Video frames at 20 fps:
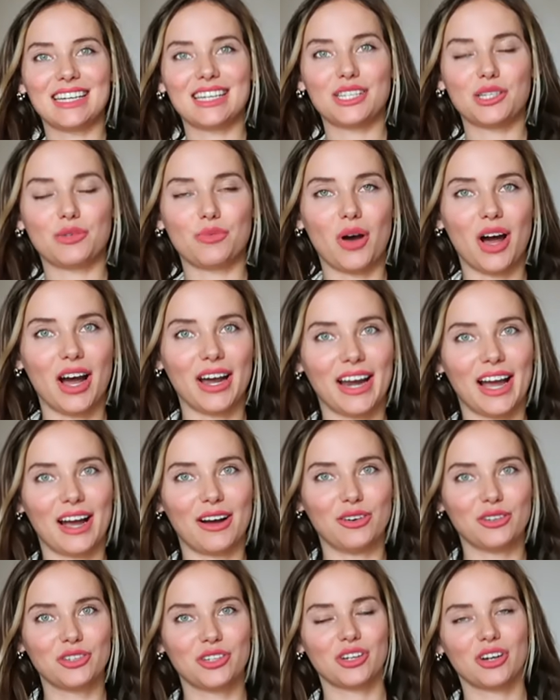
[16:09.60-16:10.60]
this one,
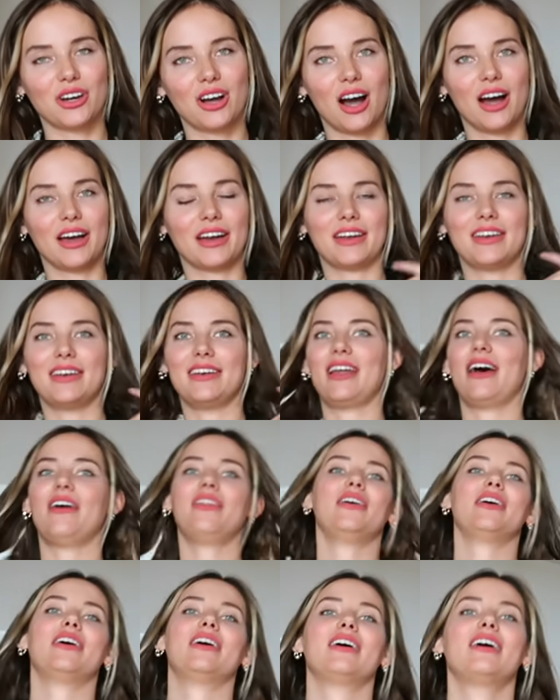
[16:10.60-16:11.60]
I also got
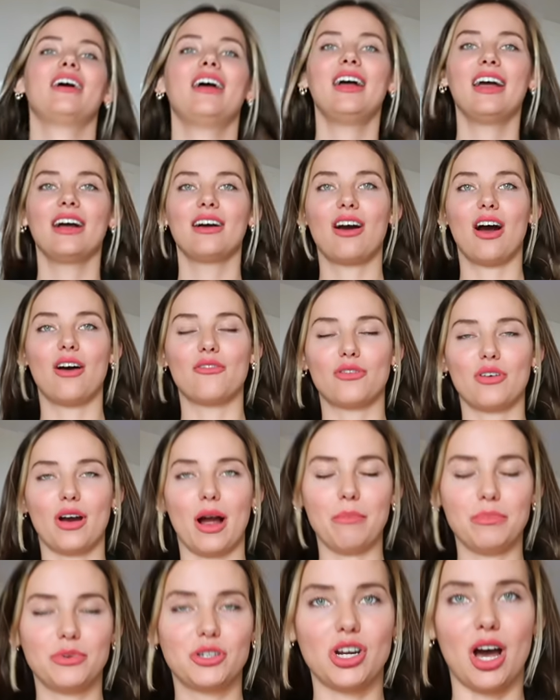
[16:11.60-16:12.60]
another
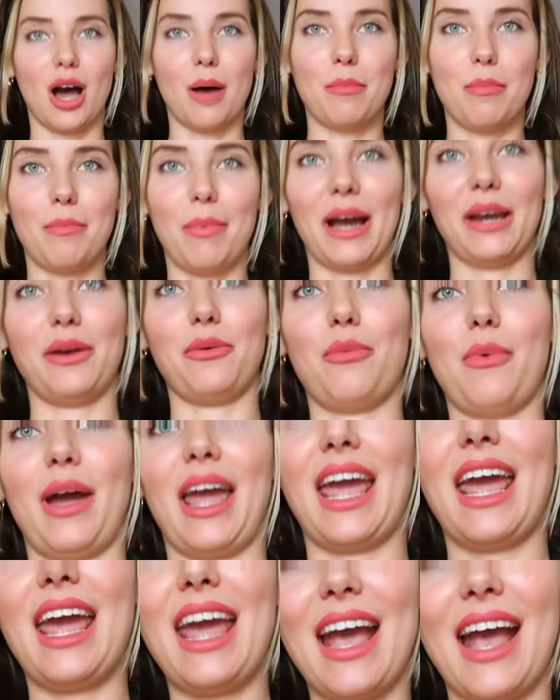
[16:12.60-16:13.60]
cover-up top, by the
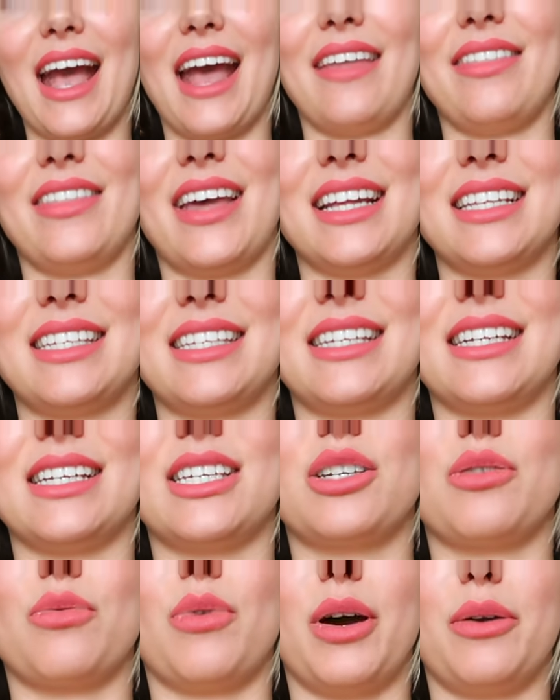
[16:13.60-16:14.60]
way, and that's
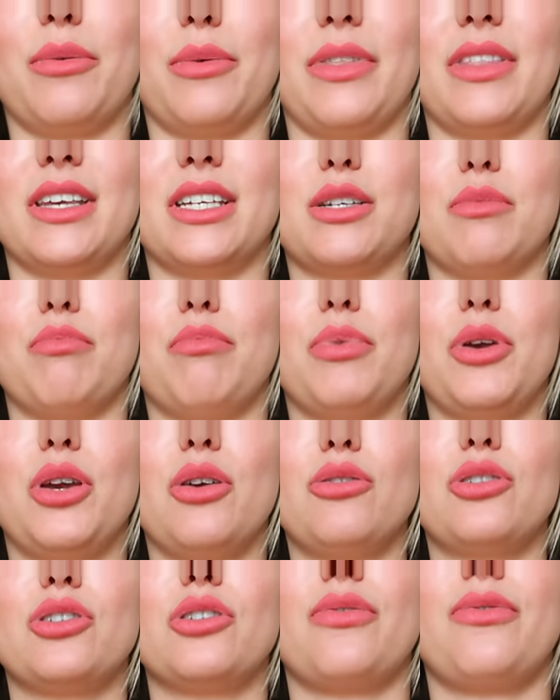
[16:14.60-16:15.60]
this one with this
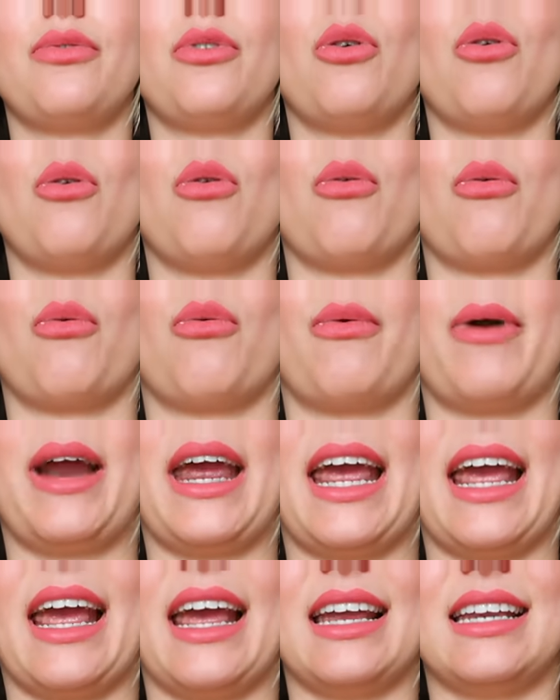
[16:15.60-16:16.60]
beautiful
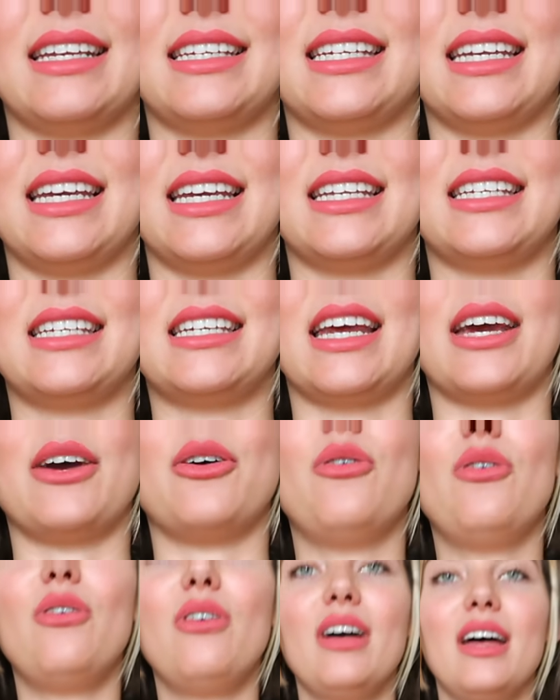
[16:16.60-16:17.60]
ring
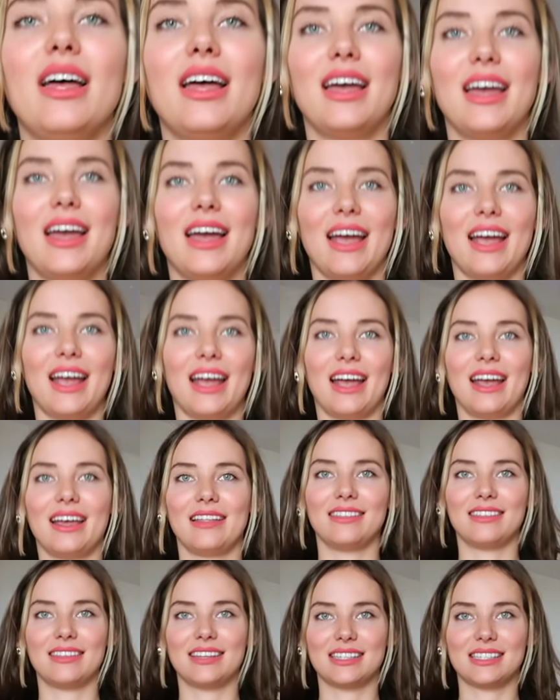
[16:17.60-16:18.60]
detail.
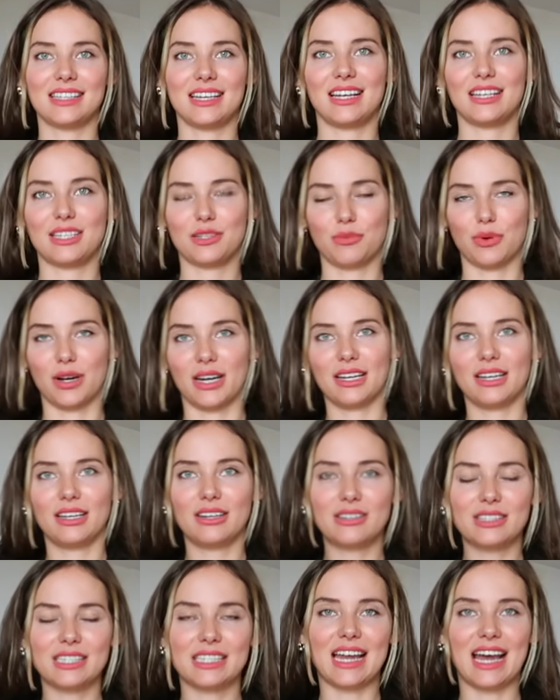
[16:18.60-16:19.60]
And this is what it
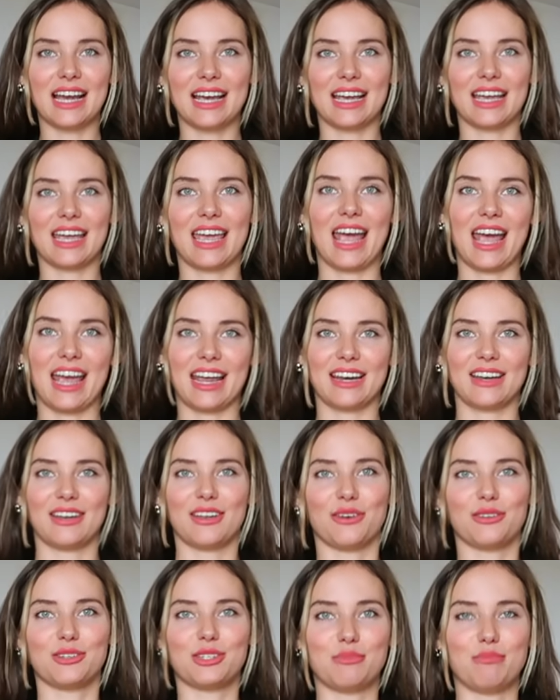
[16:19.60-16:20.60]
looks like, again,
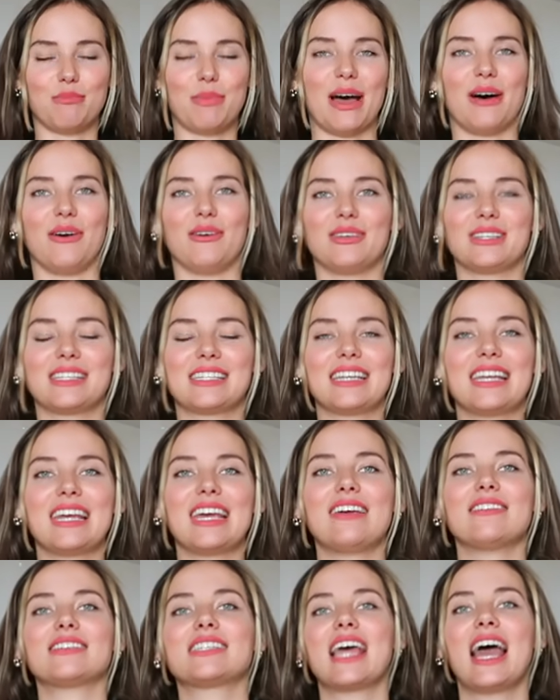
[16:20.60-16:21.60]
those bell
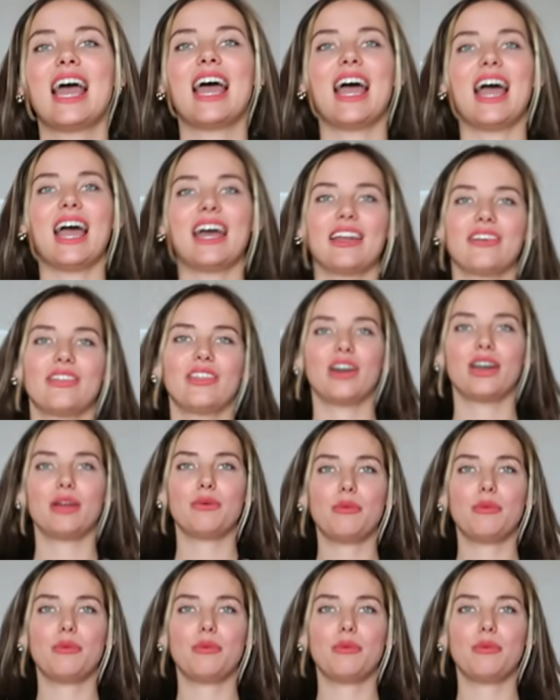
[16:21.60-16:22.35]
sleeves. And I thought